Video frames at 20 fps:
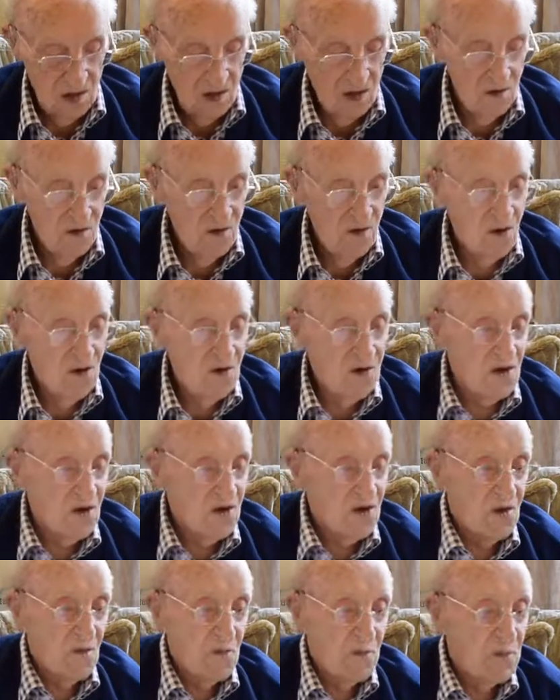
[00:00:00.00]
And those are
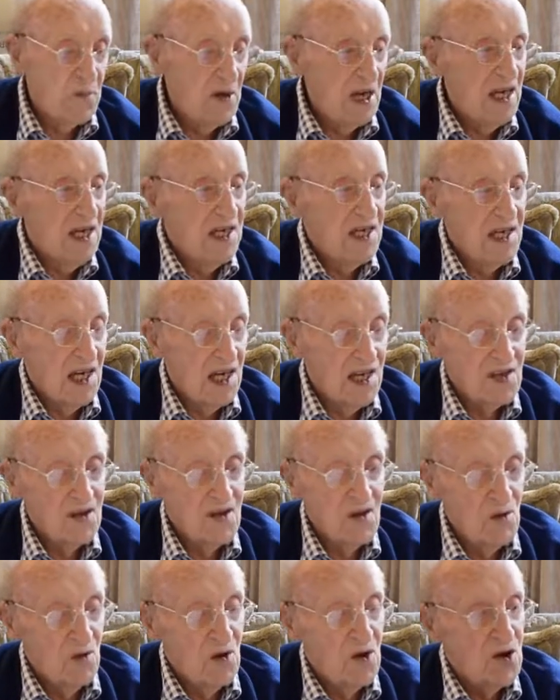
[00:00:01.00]
some paintings
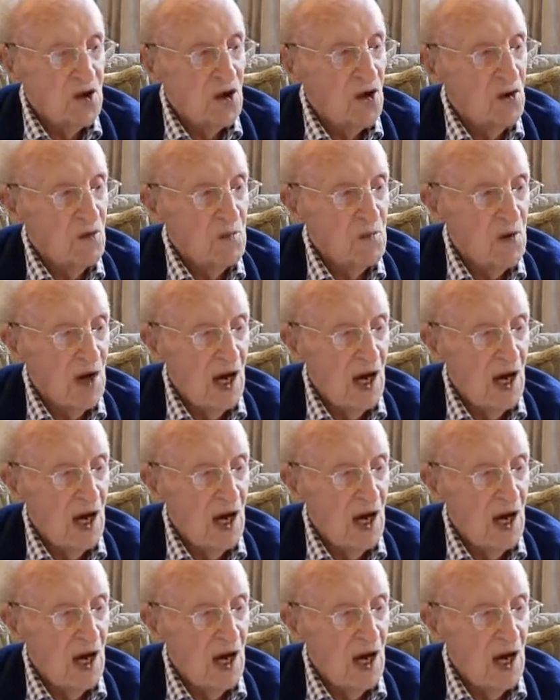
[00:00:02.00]
that were done